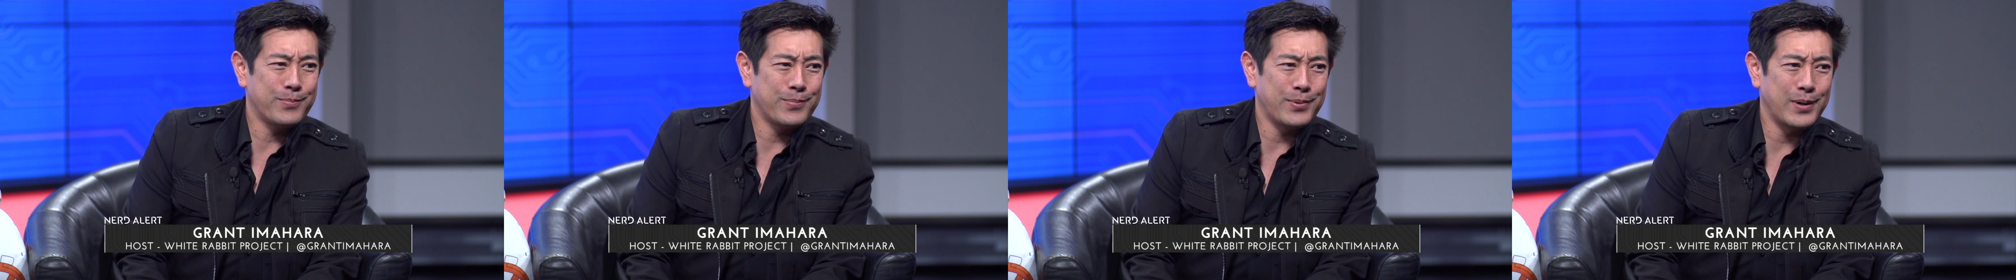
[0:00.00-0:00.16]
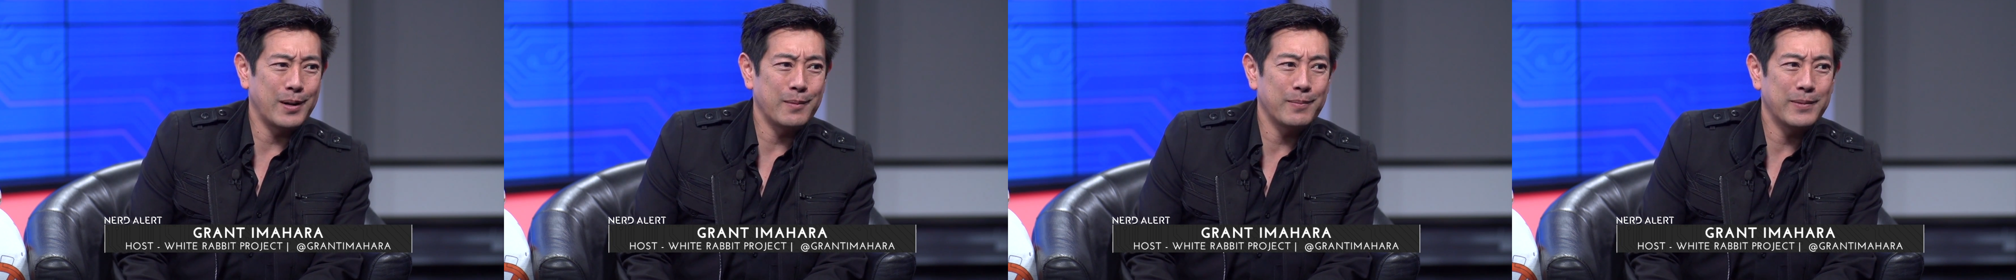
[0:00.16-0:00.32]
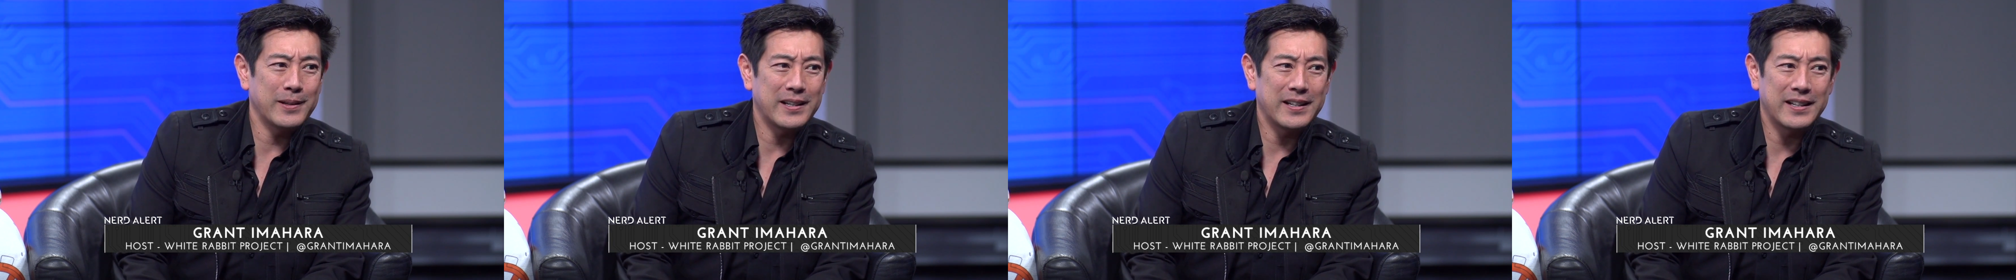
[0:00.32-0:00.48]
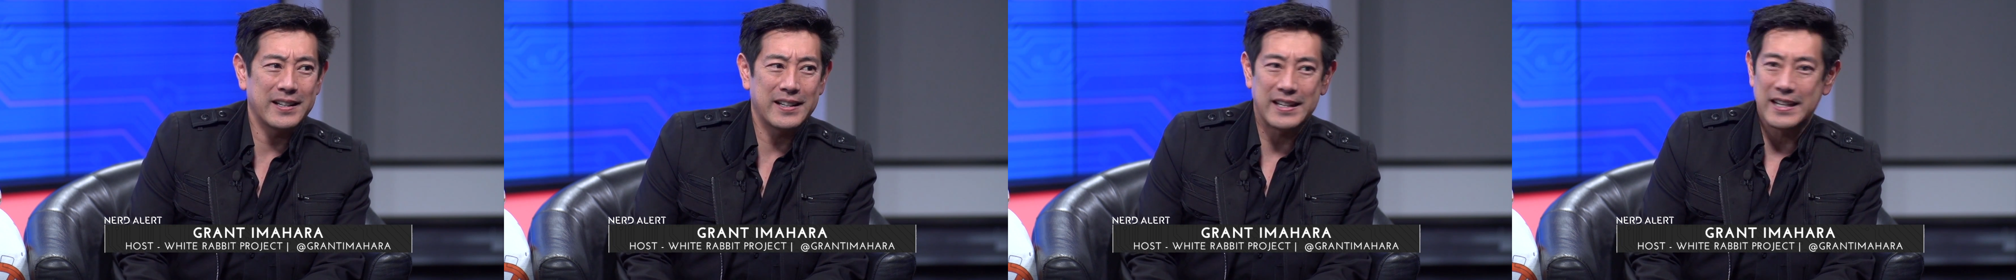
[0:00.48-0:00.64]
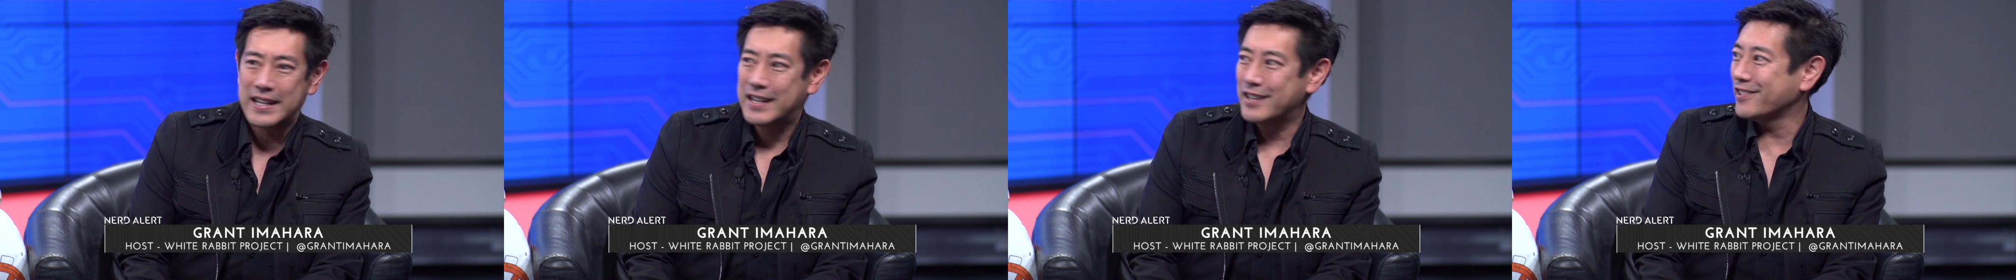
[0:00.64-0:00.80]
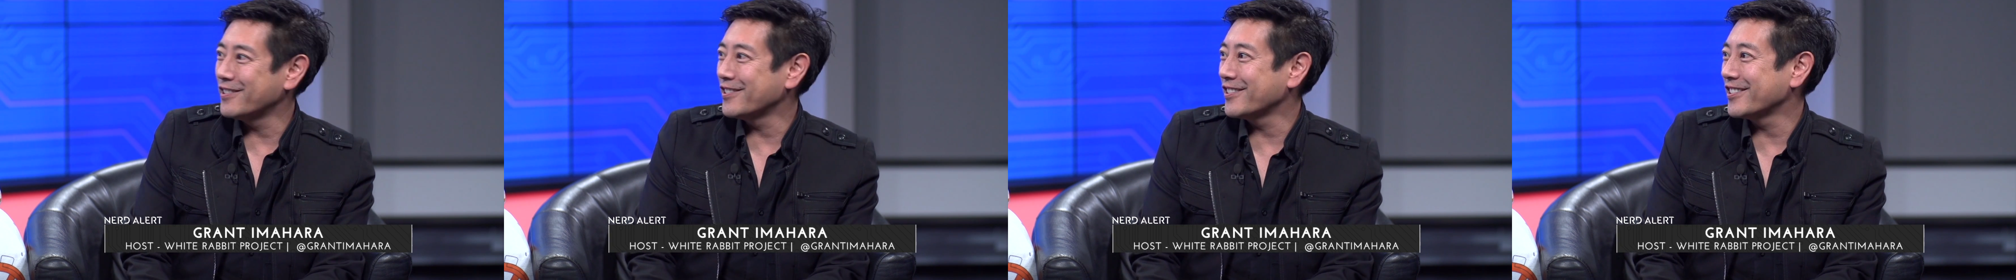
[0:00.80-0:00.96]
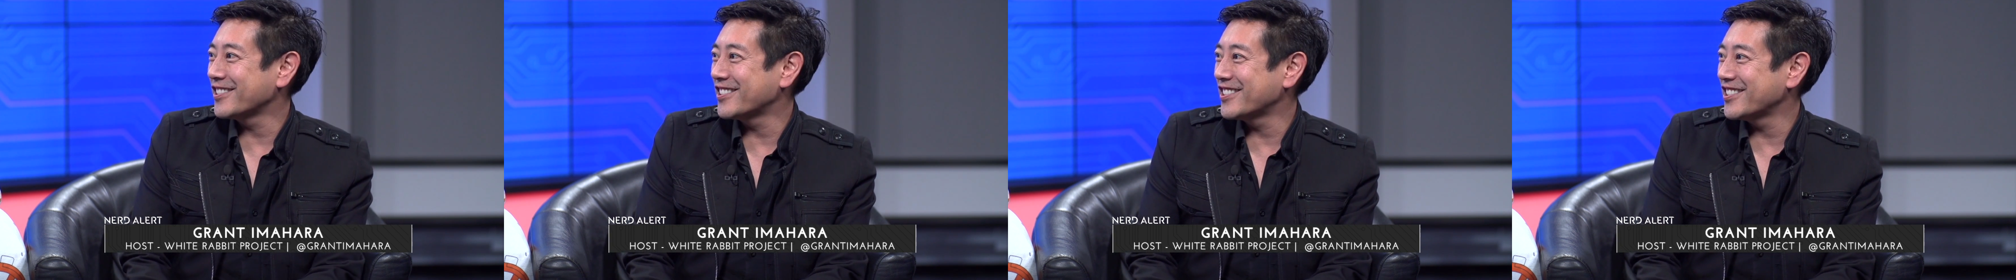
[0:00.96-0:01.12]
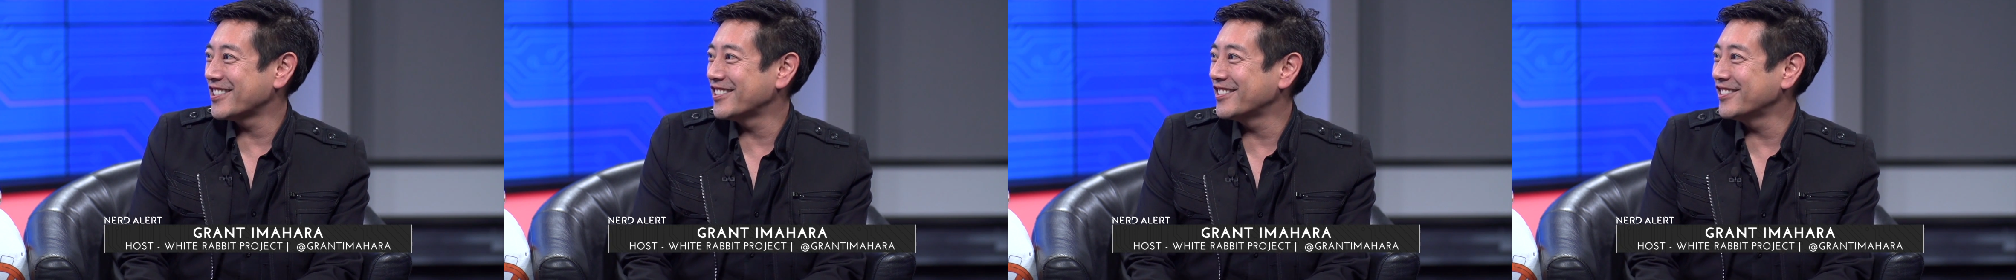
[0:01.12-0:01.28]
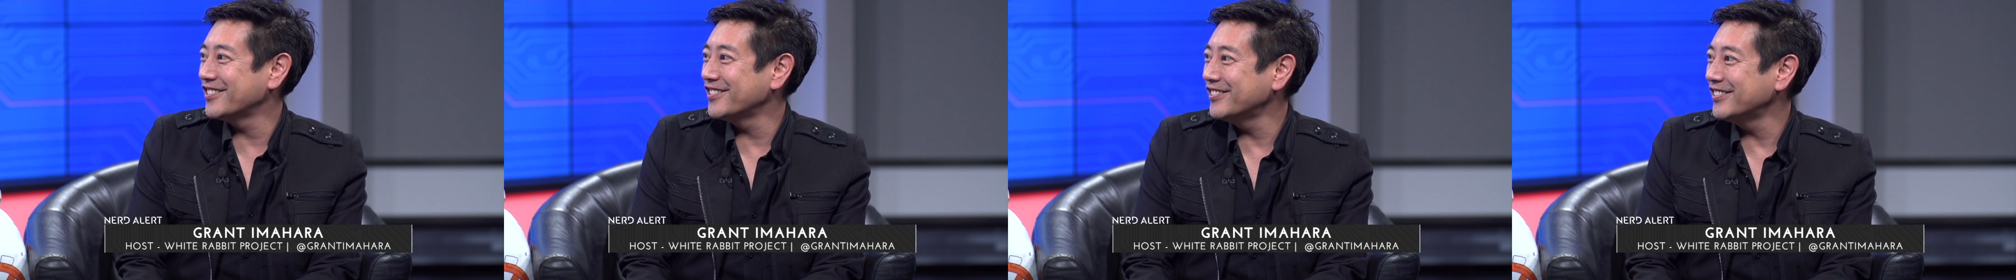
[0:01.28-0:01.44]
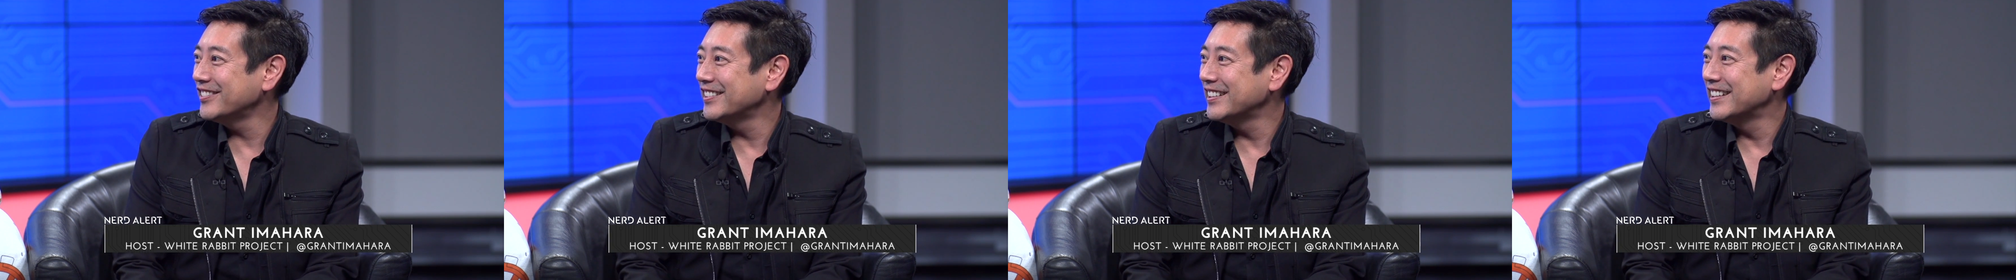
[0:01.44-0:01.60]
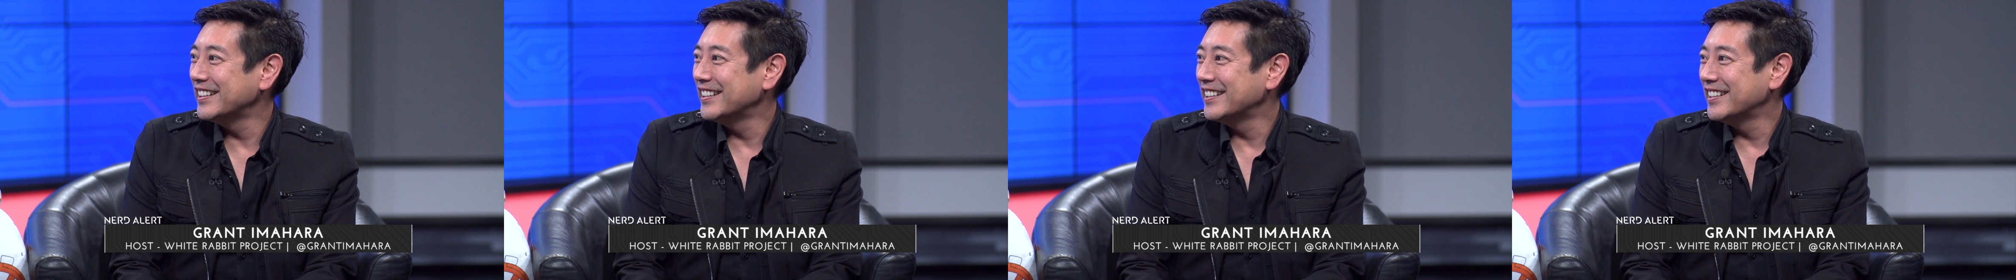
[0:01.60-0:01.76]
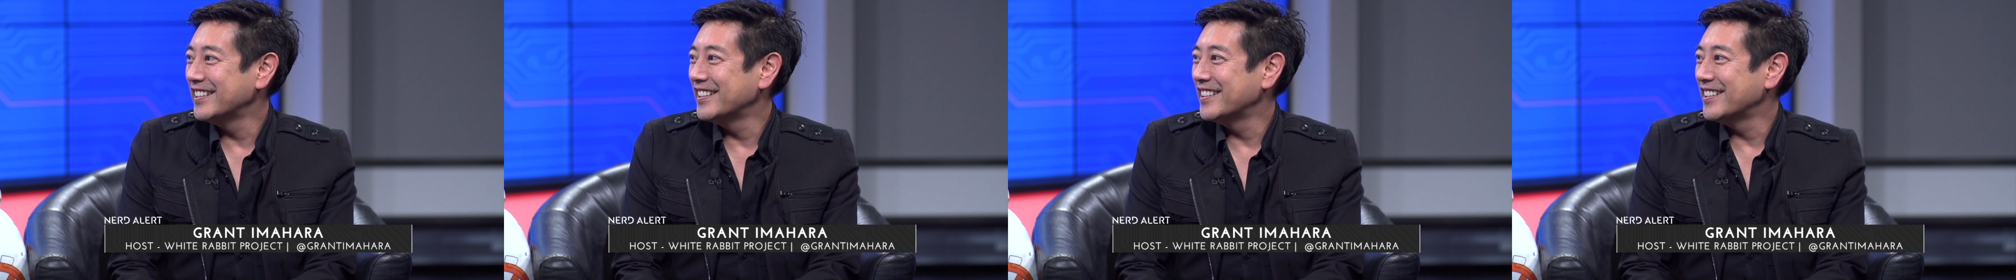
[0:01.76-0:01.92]
probably a year or 2 uh
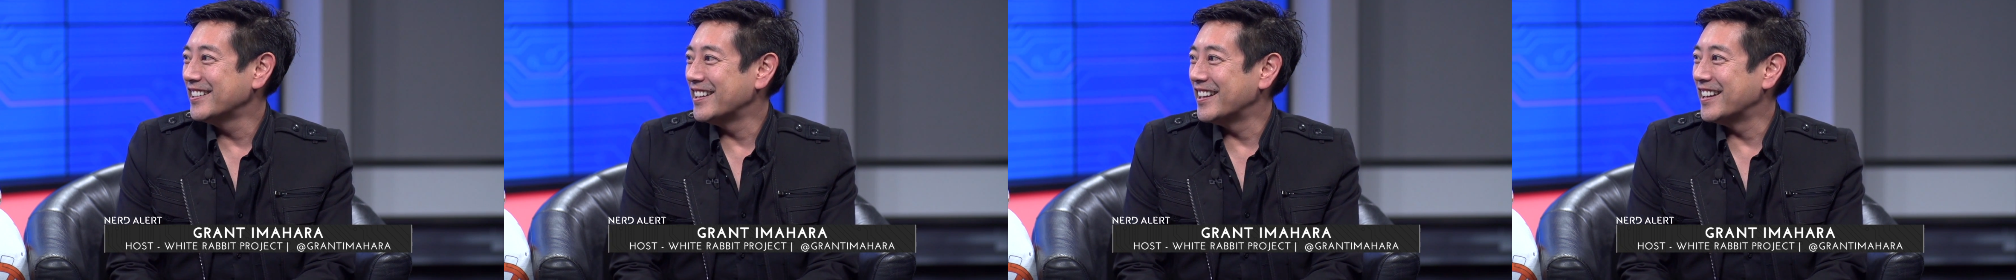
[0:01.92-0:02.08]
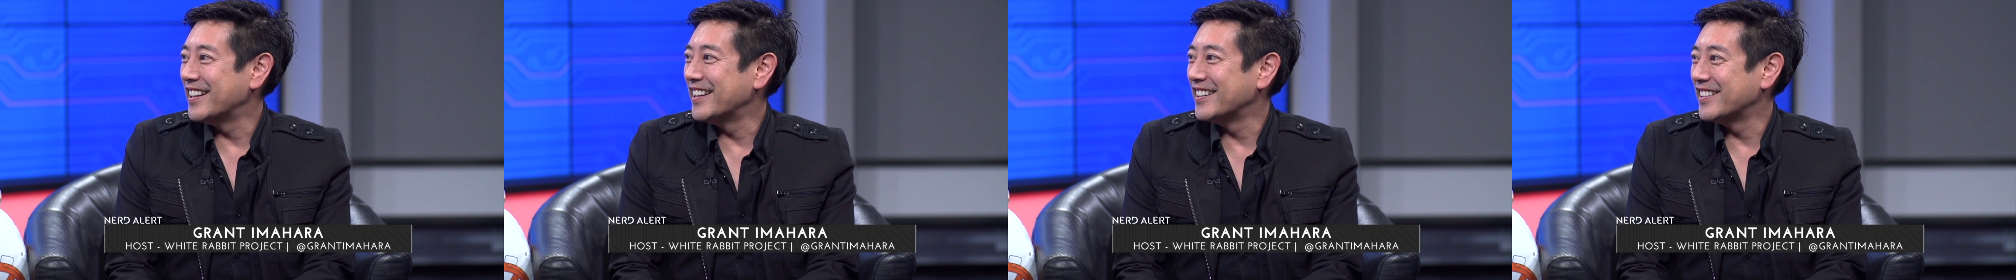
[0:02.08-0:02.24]
-huh.